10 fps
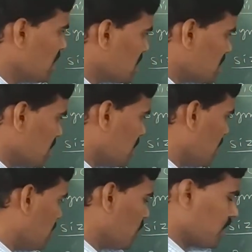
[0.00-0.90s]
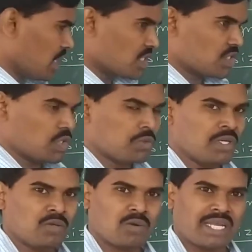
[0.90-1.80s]
Single nucleus,
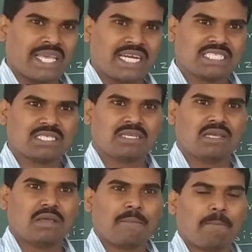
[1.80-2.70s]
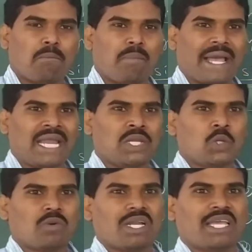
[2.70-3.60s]
uninucleate,
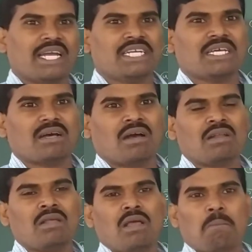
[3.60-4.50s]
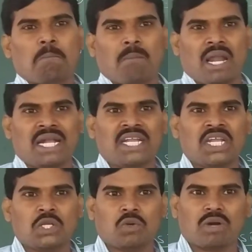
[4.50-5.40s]
binucleate or
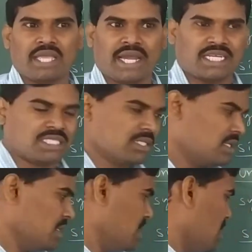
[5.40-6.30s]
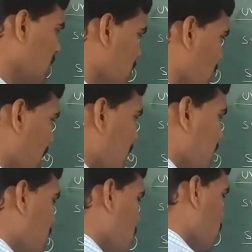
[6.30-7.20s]
multinucleate. The
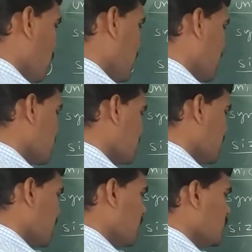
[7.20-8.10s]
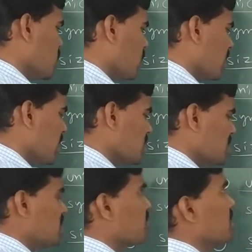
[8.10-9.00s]
multinucleates in the
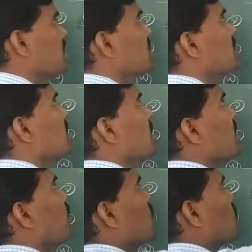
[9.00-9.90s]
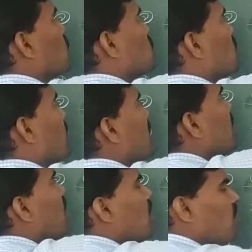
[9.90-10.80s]
nucleus is present in the
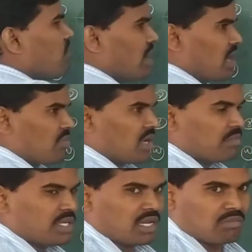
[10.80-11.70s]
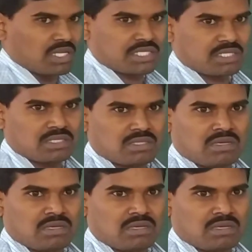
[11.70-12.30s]
protozoan phylum of the animals.